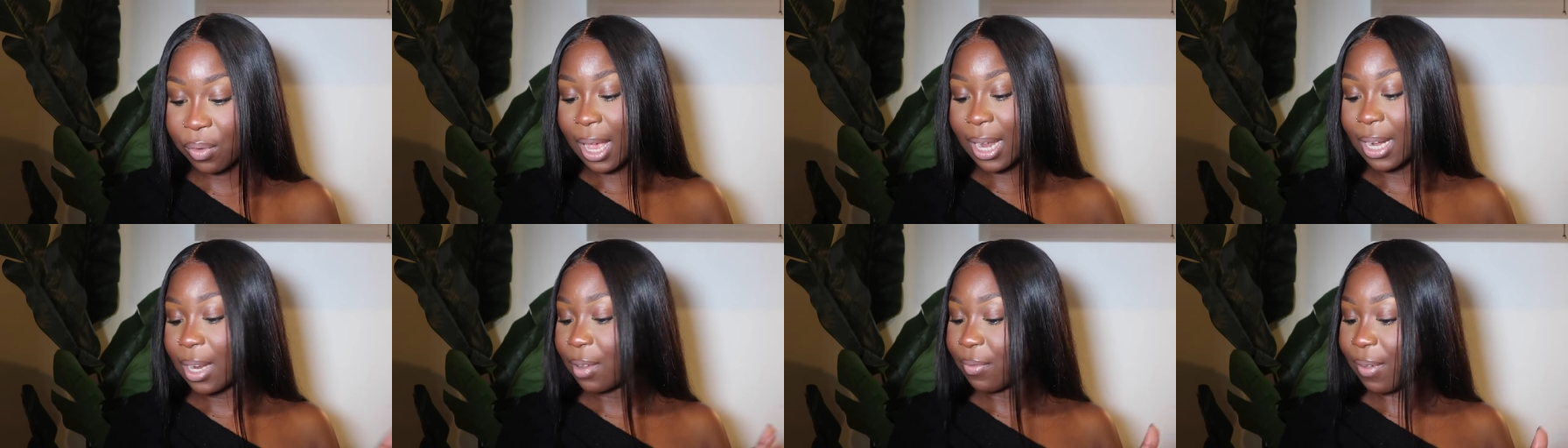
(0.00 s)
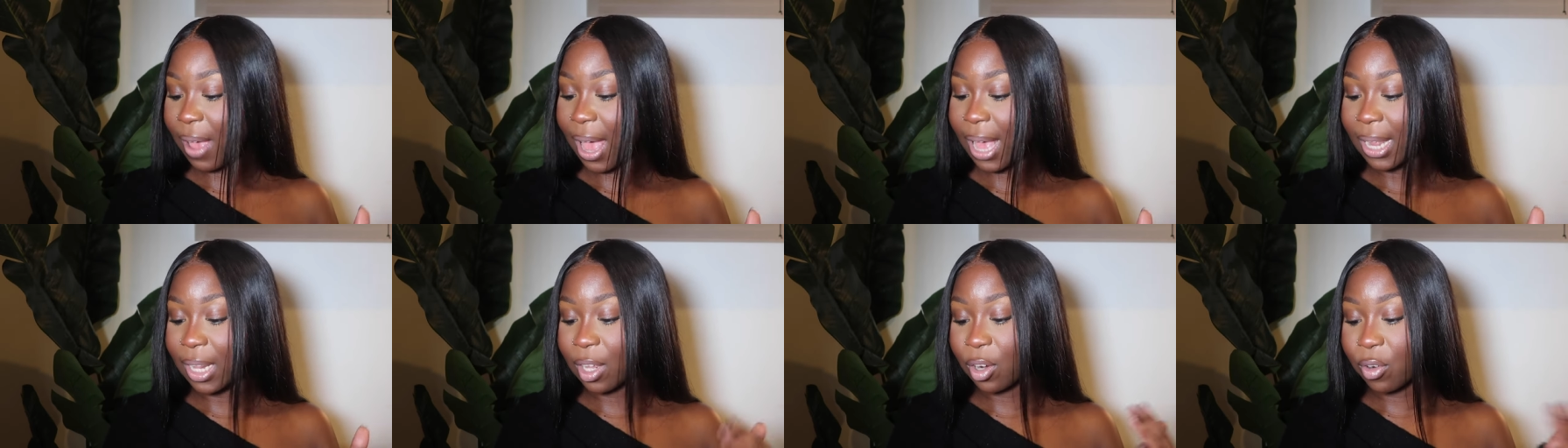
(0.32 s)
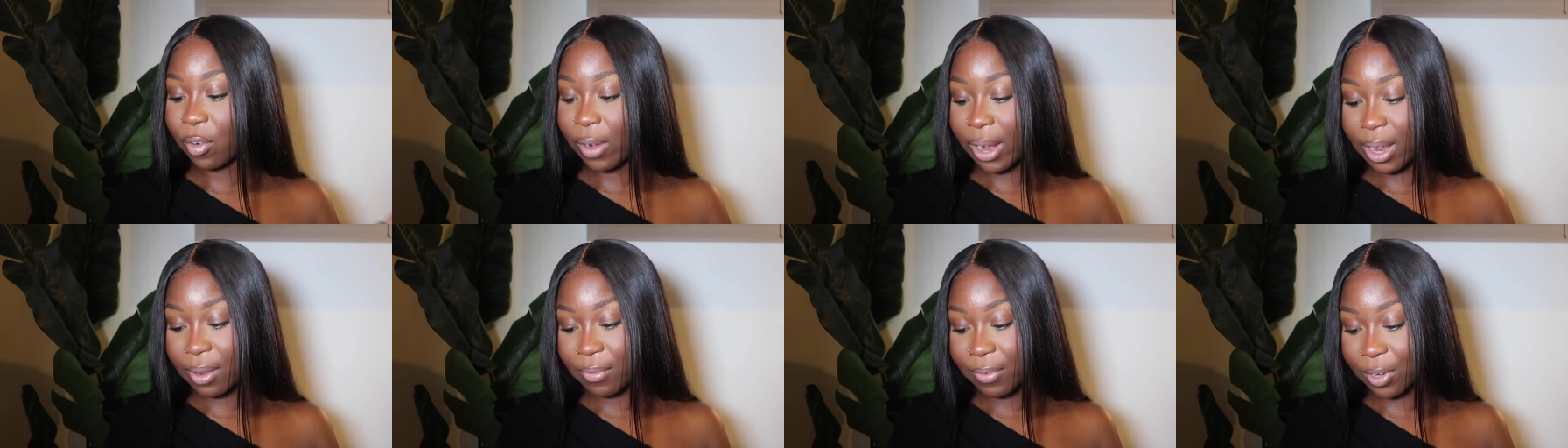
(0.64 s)
Hanifa had a
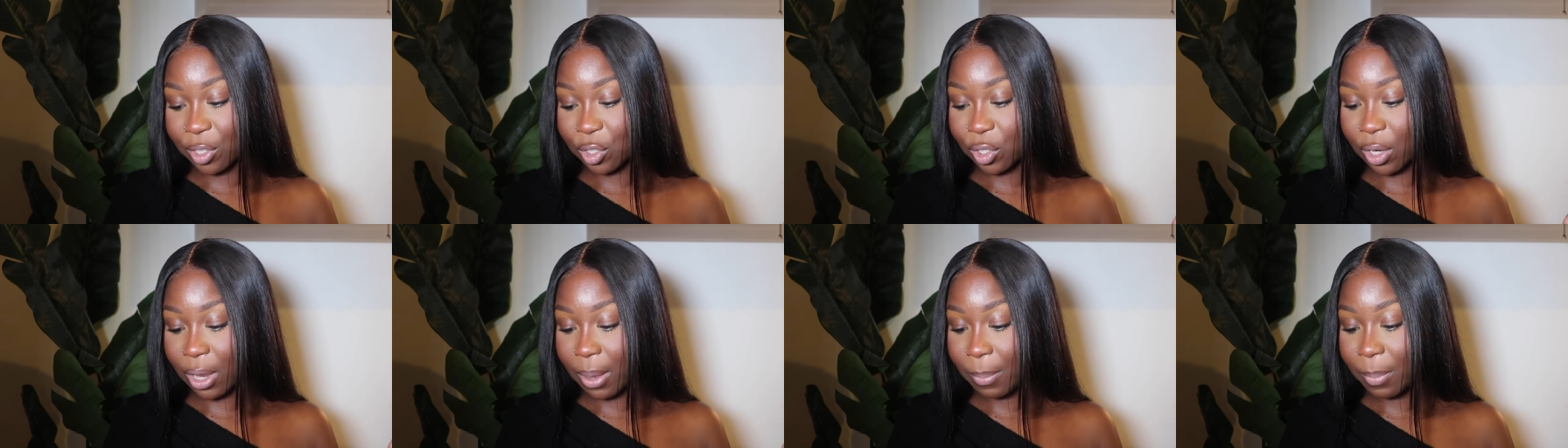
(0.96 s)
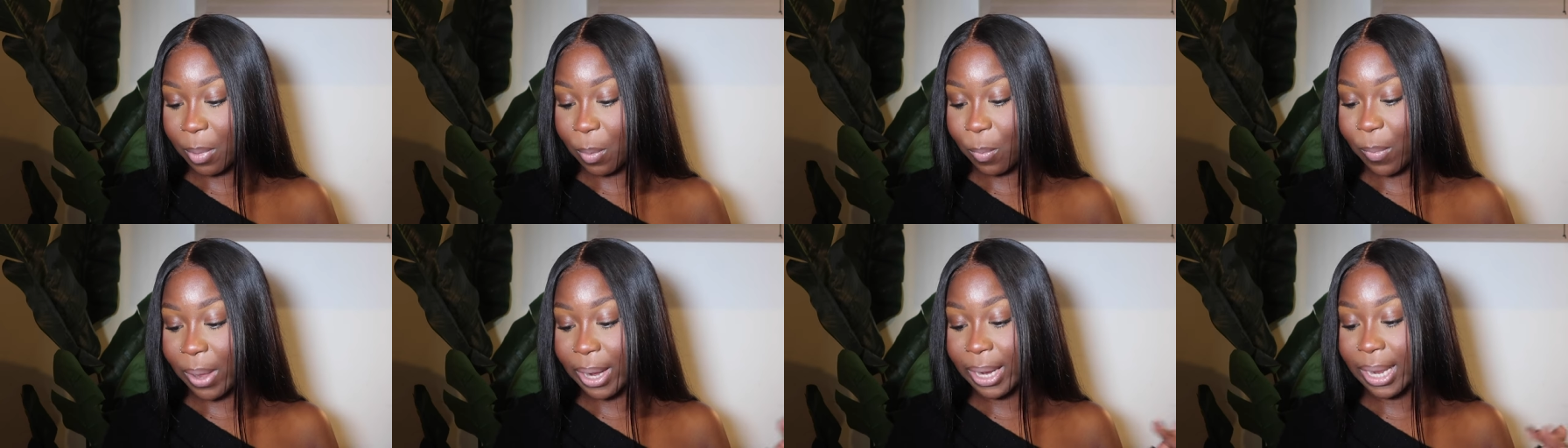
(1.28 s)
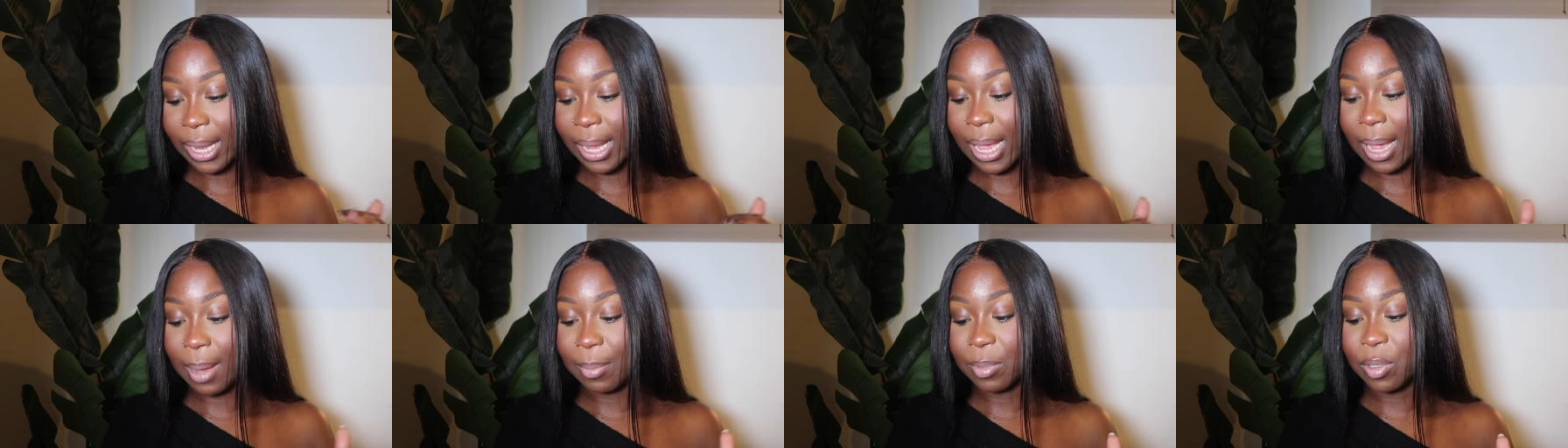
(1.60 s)
creative vision, but when
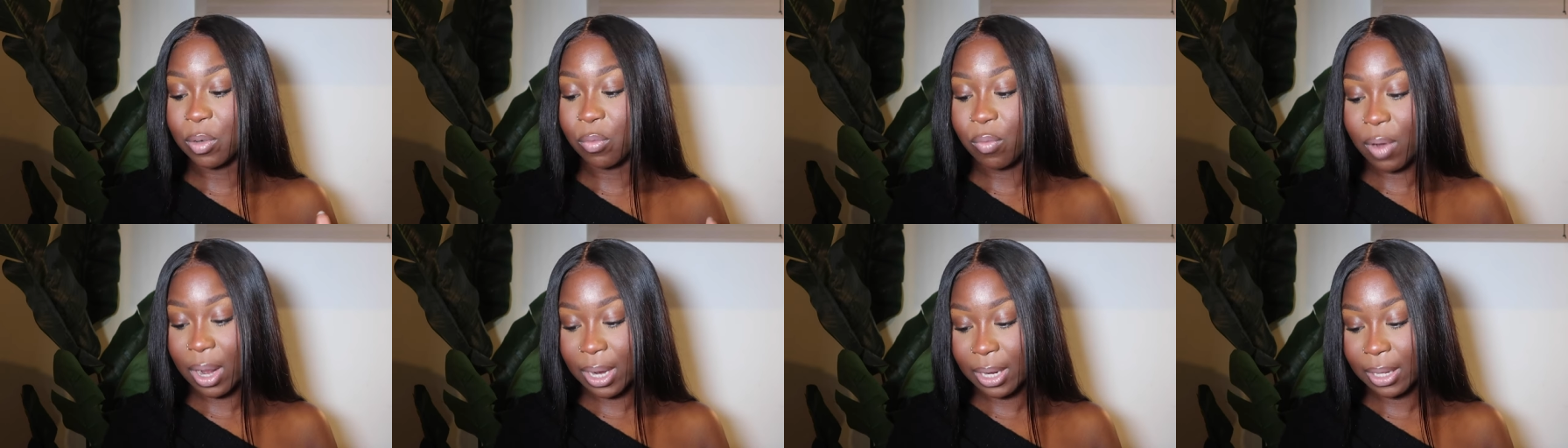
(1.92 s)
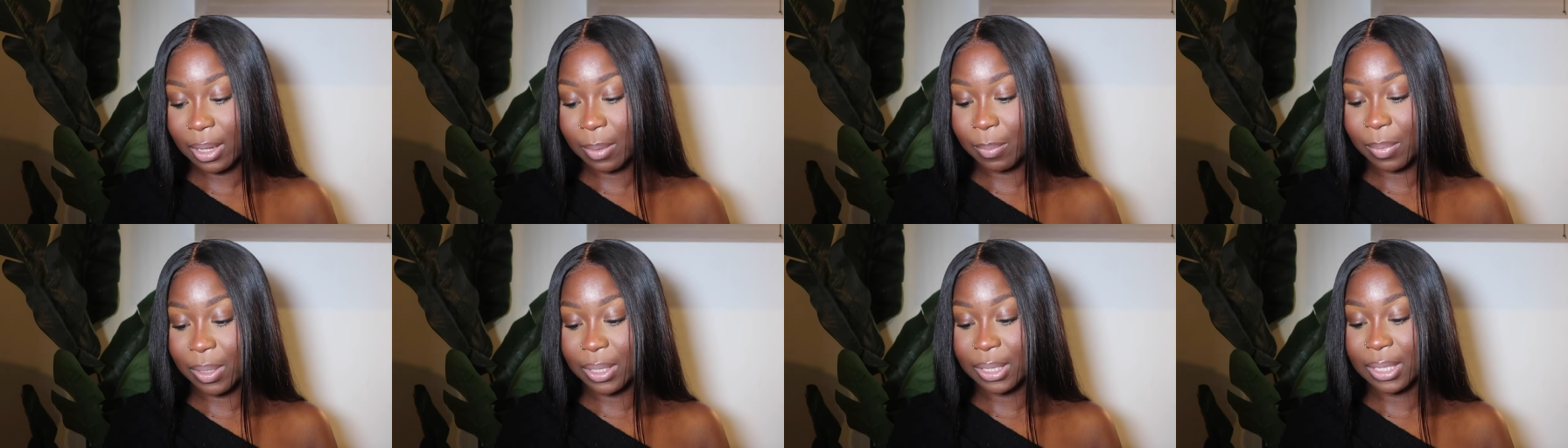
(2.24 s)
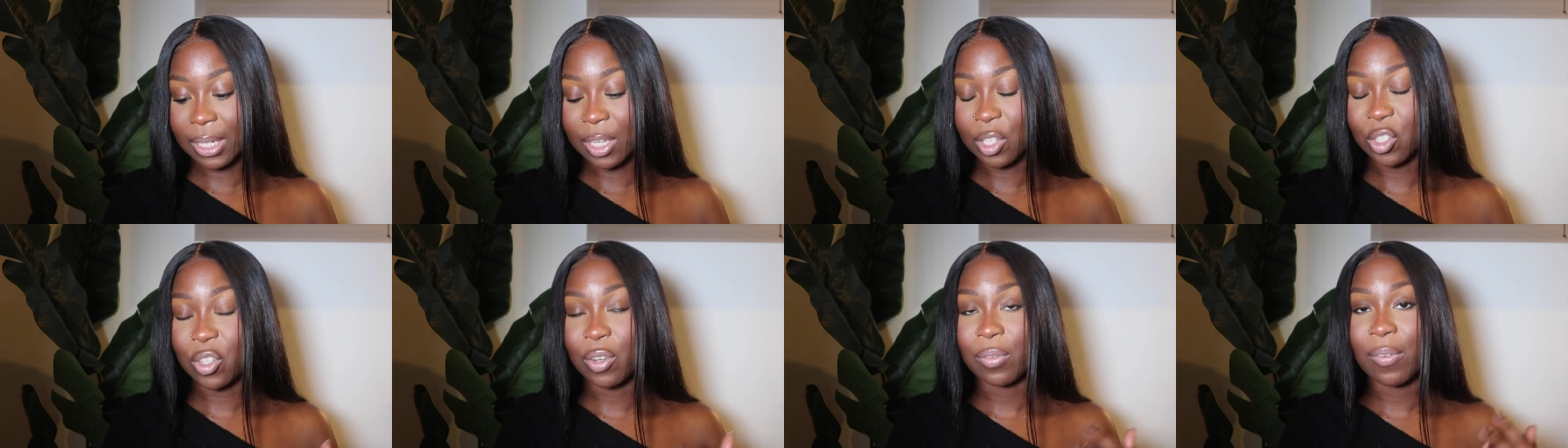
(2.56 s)
it came to running the
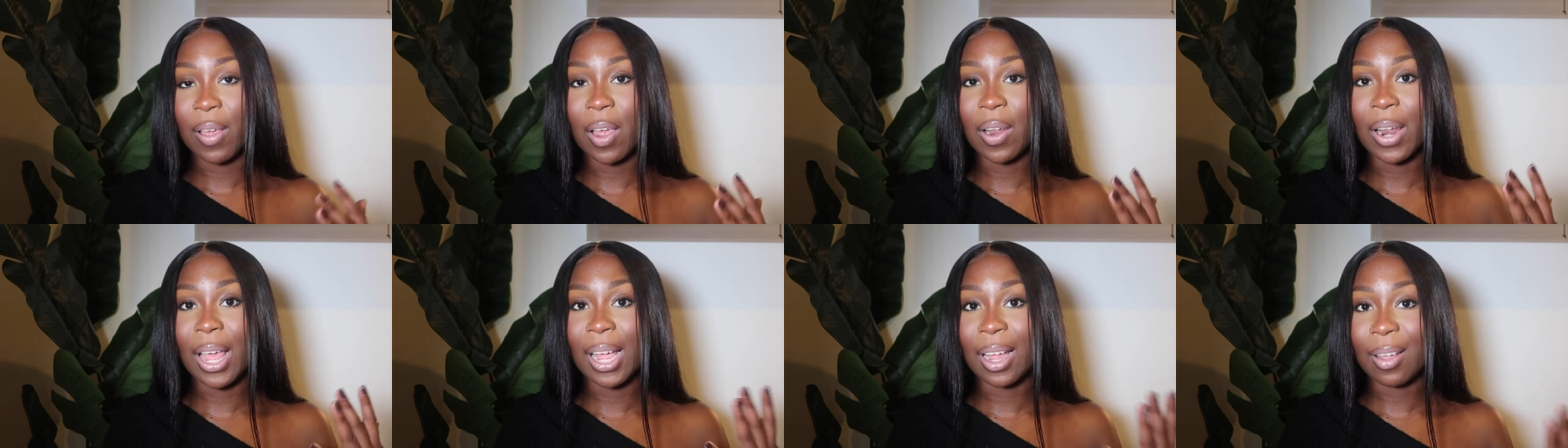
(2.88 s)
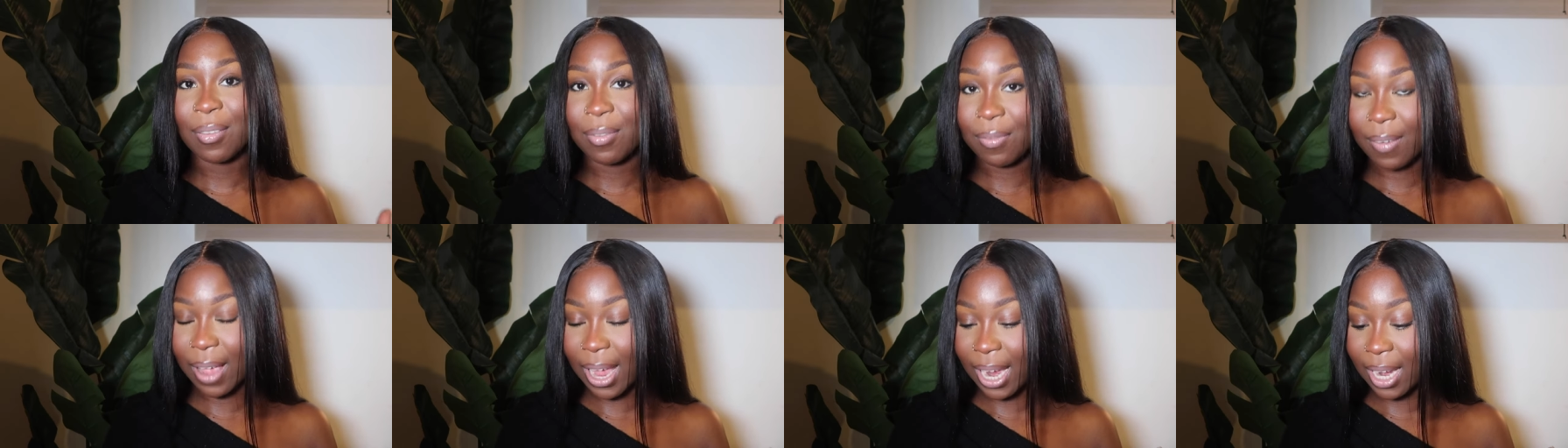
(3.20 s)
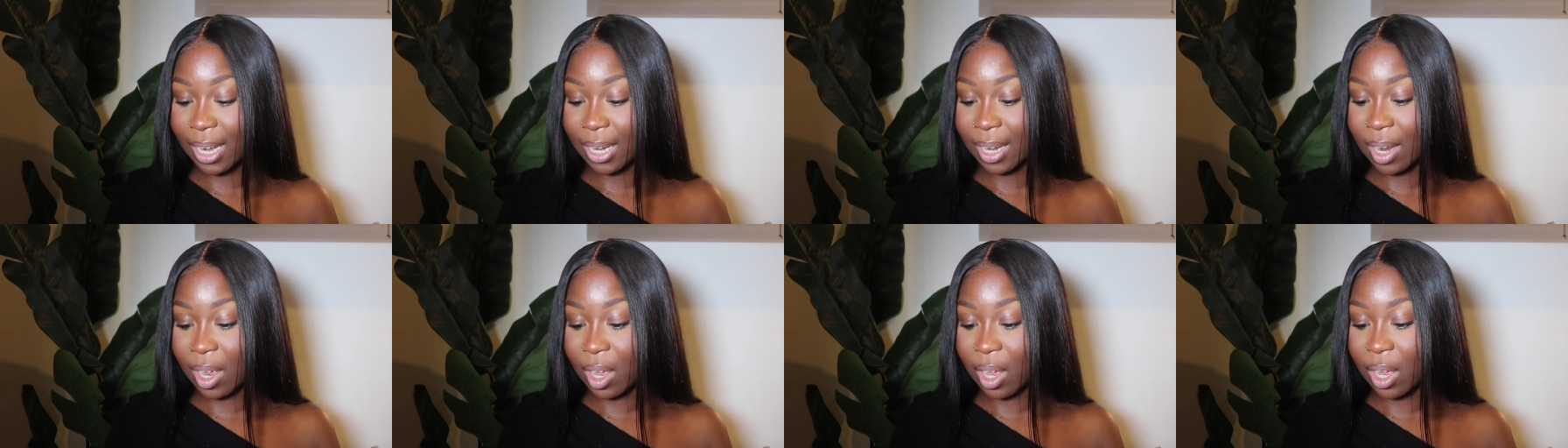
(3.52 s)
business, she felt like a
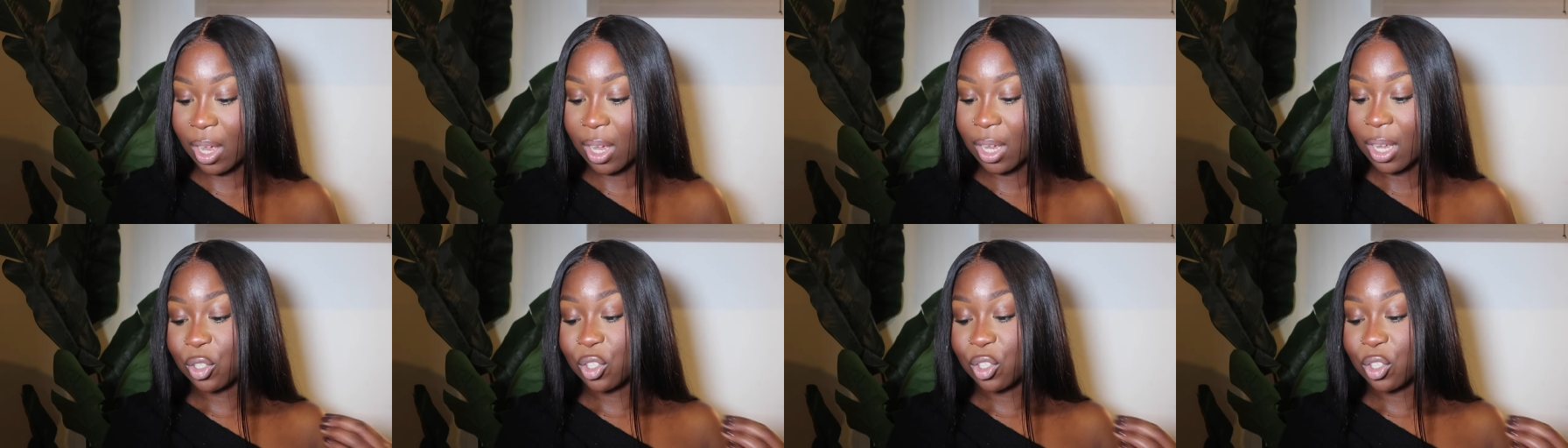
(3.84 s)
failure.